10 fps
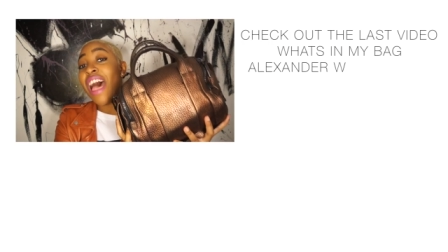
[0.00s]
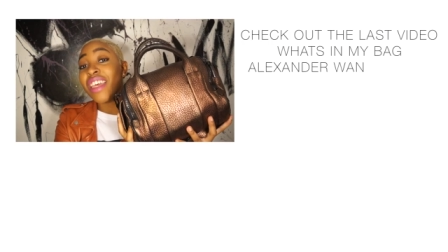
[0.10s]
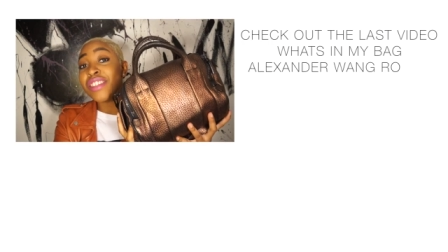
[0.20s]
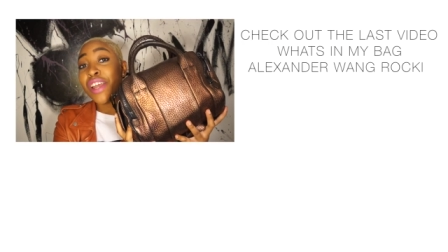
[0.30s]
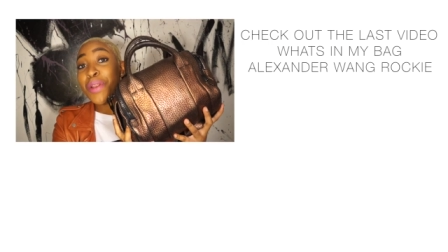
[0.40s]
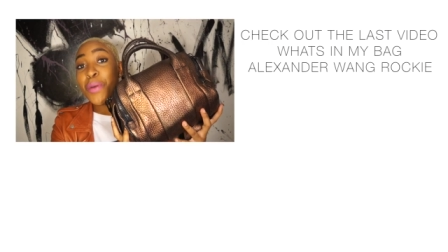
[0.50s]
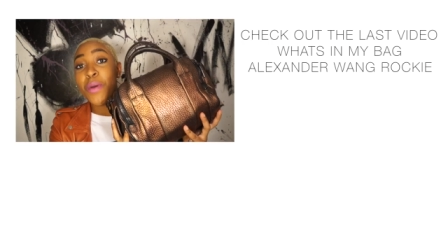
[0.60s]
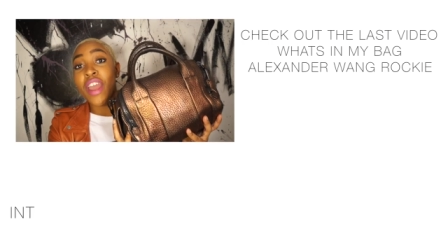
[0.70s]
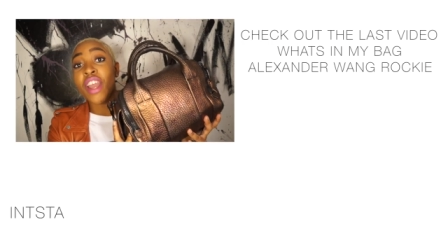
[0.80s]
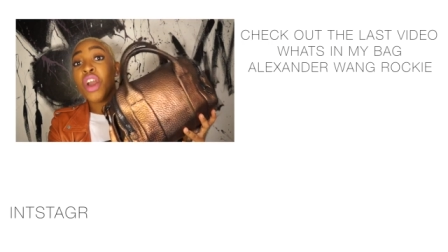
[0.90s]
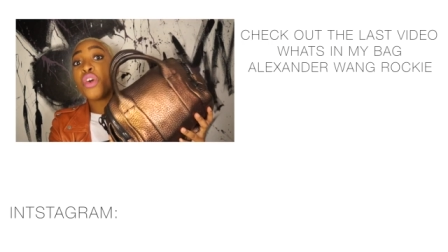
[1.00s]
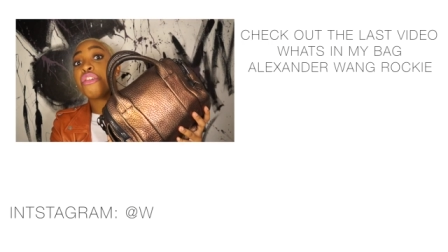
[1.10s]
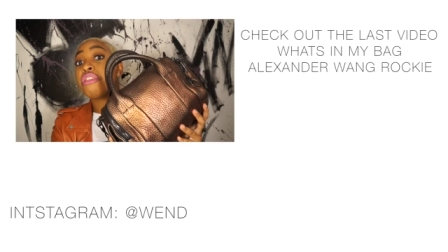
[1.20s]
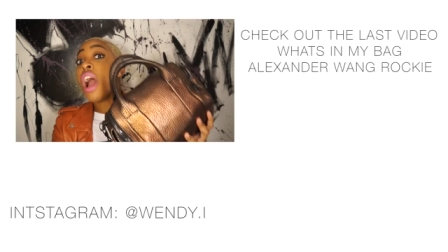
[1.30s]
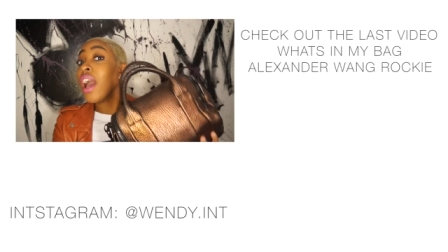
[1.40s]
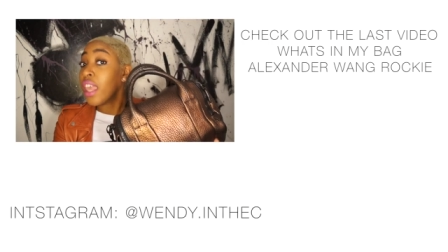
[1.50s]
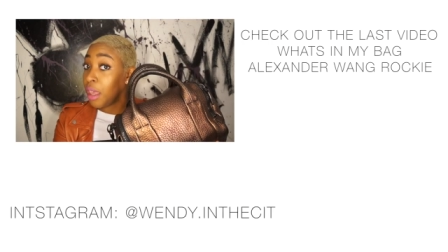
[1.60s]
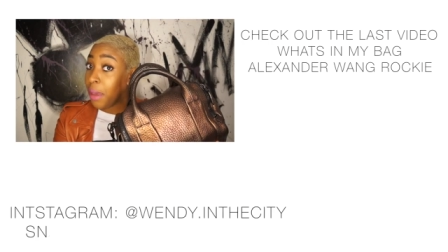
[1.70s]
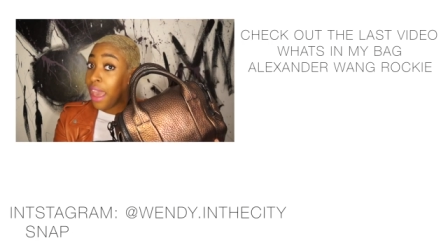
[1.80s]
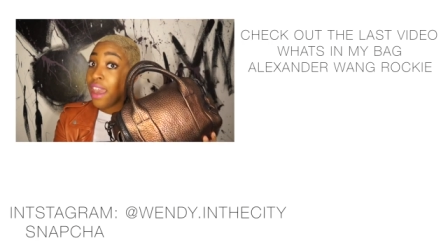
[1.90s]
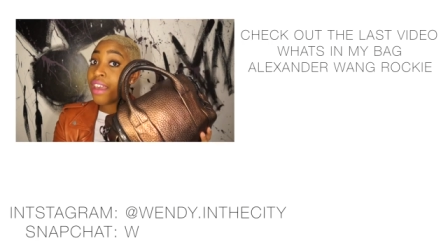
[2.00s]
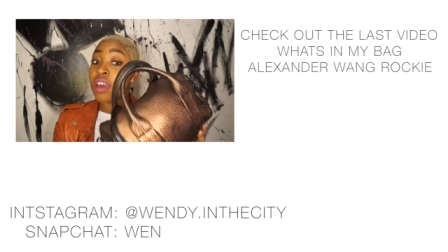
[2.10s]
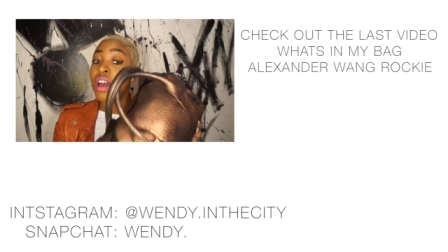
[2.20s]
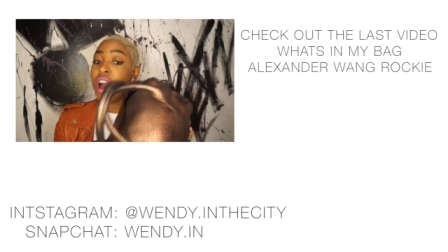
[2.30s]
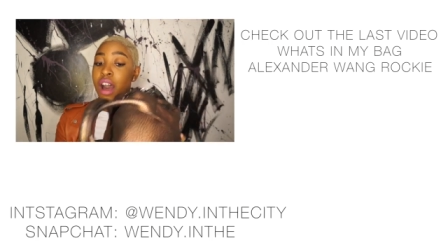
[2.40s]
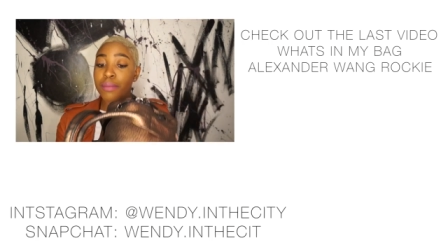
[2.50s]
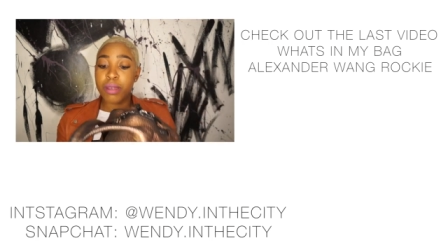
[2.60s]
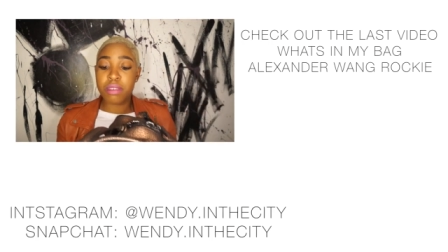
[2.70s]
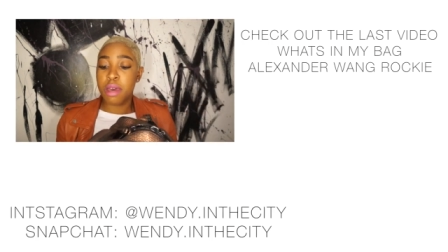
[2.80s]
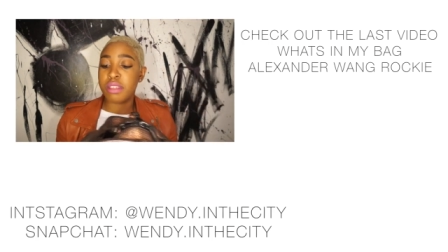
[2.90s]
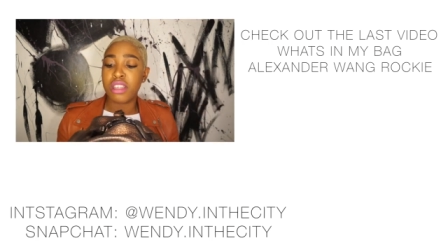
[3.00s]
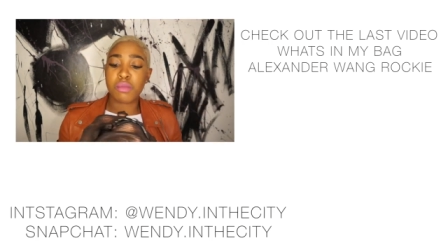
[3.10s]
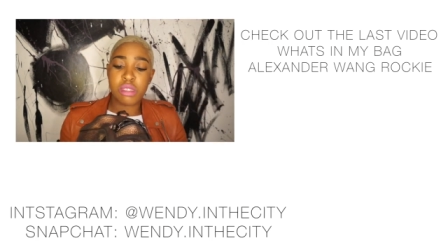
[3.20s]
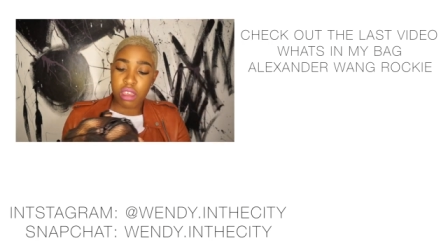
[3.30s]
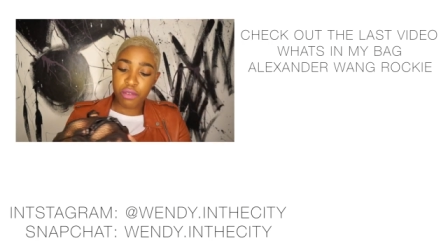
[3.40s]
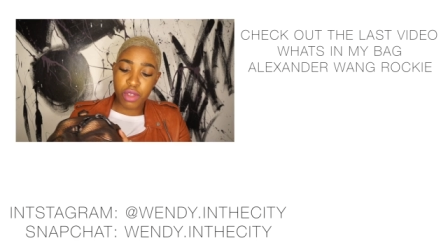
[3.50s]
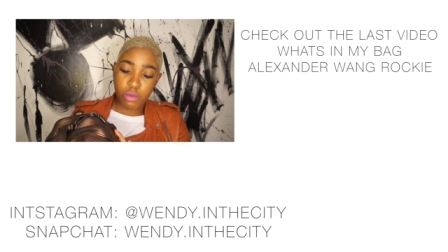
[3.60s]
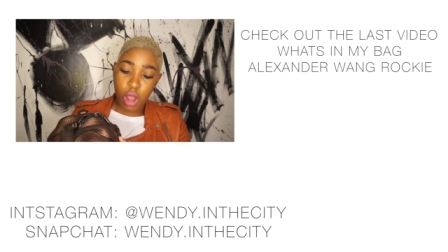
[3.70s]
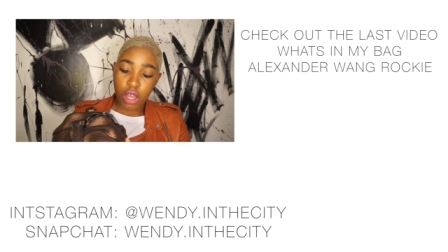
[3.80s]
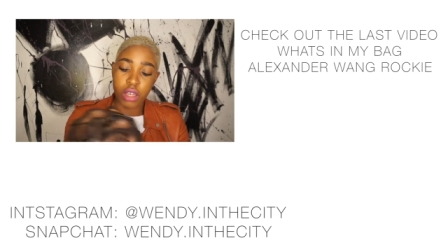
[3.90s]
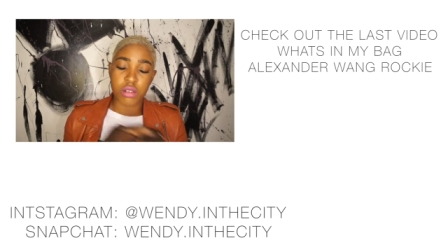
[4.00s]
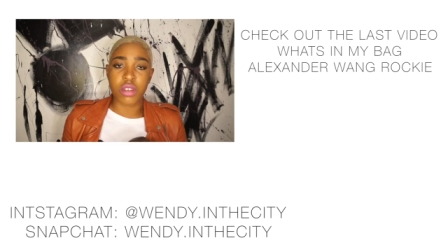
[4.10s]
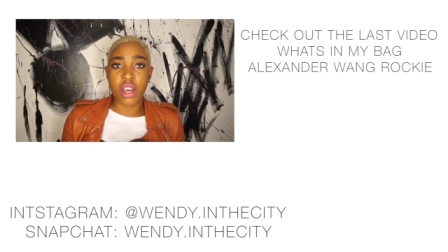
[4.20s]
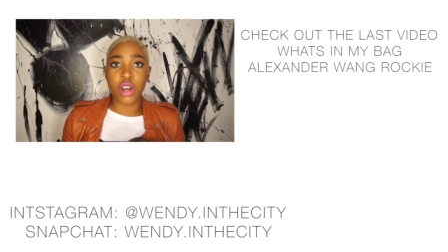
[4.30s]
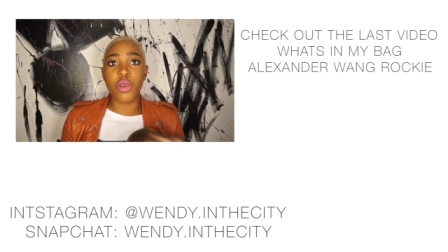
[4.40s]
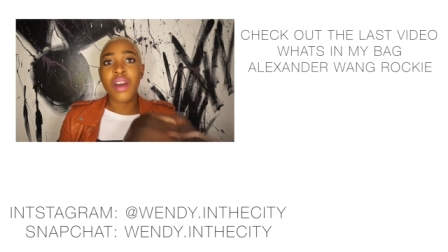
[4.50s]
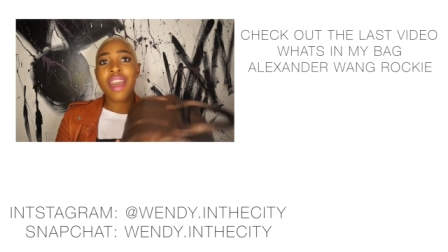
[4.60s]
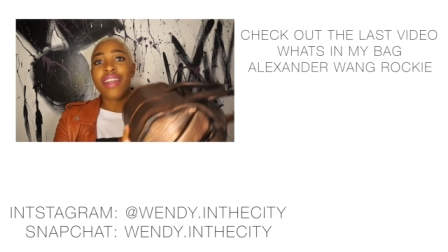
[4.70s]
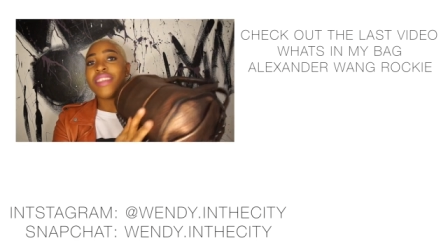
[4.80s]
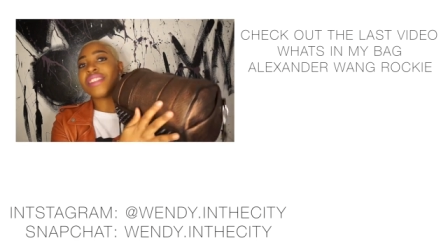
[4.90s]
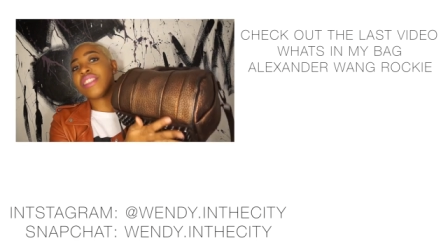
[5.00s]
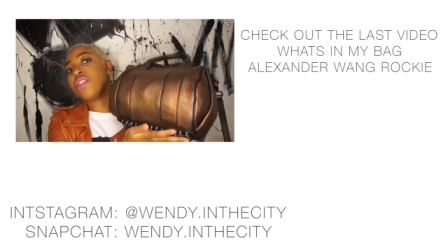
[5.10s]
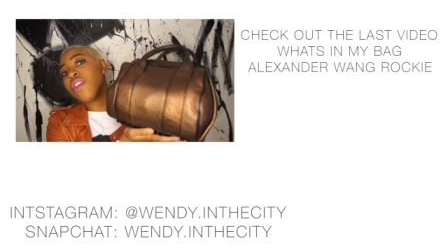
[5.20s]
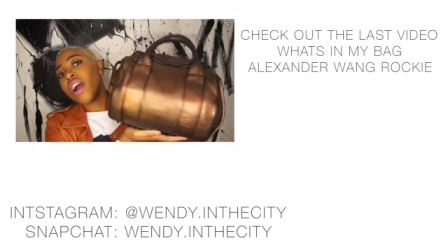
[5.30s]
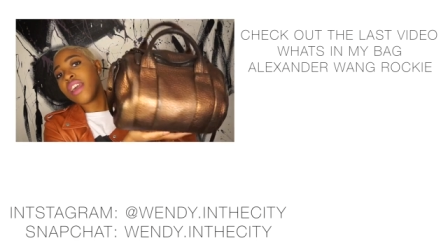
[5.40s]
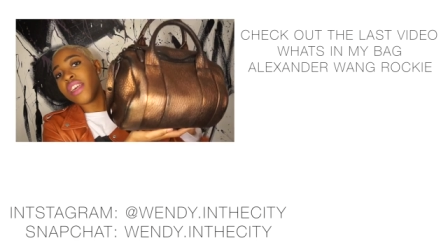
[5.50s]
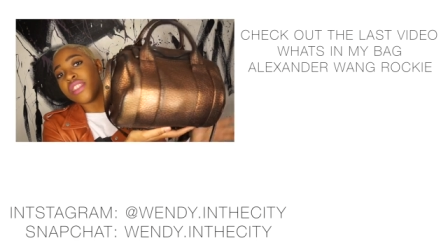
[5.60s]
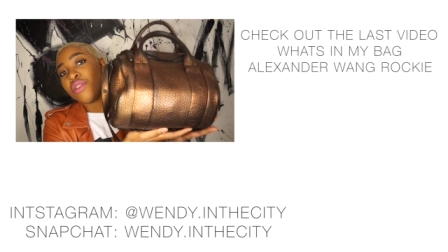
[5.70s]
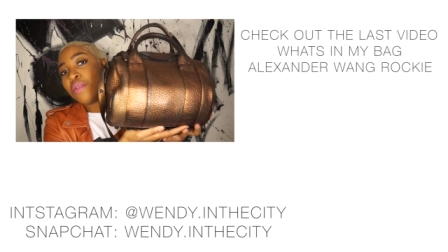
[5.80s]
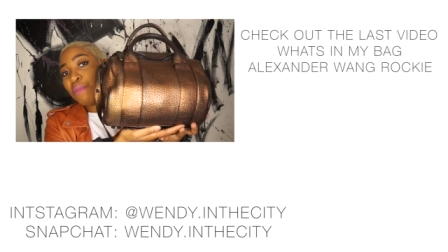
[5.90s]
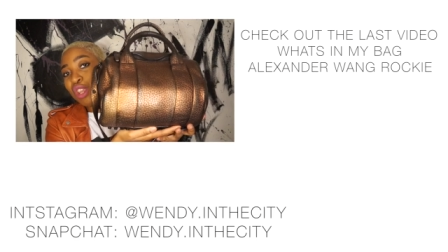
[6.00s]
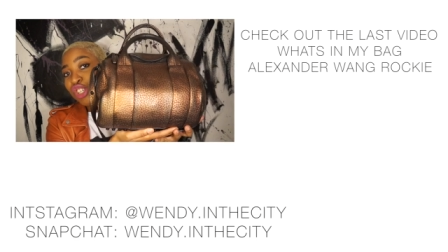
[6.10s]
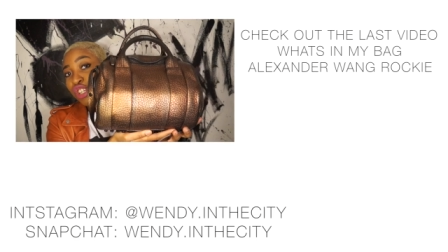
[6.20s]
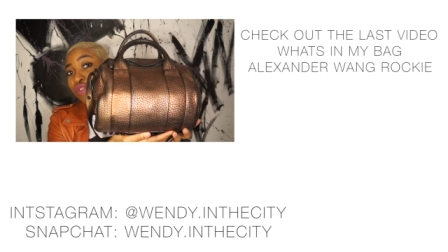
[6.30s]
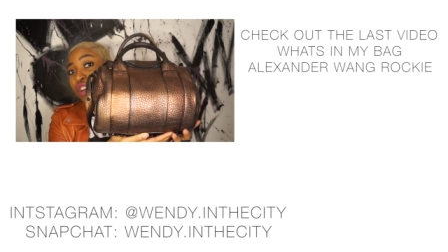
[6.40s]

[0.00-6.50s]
Alexander Wang Rocky bag. Sometimes it gets mistaken for the Rocco. No, this is the Rocky, so the miniature